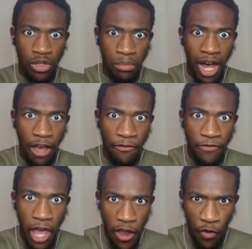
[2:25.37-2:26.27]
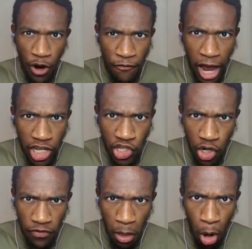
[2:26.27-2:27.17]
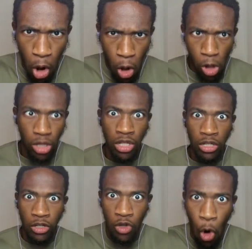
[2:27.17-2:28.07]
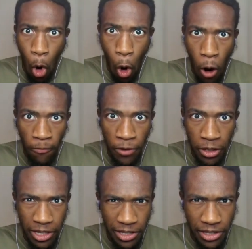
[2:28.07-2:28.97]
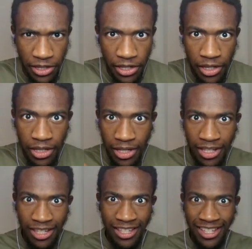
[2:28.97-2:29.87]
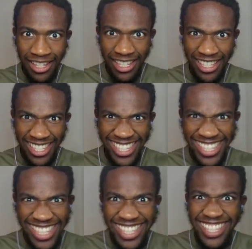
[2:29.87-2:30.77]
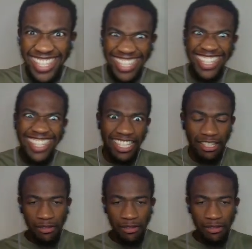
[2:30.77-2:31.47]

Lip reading: My favorite faction of them all, Corvids. The Corvid. This video is